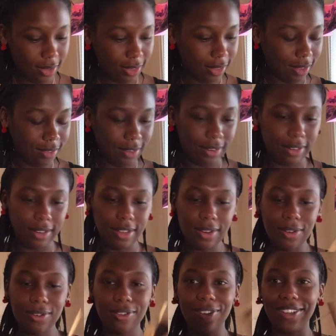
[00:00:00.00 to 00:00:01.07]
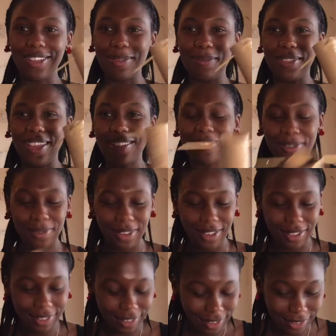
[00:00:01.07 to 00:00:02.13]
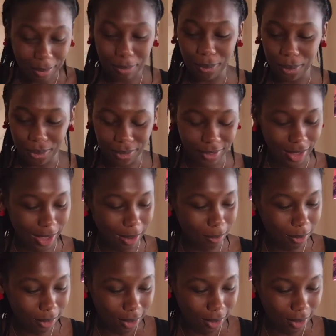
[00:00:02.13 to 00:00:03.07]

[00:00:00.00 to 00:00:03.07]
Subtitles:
It's a little crooked, but that's okay. It's a prototype.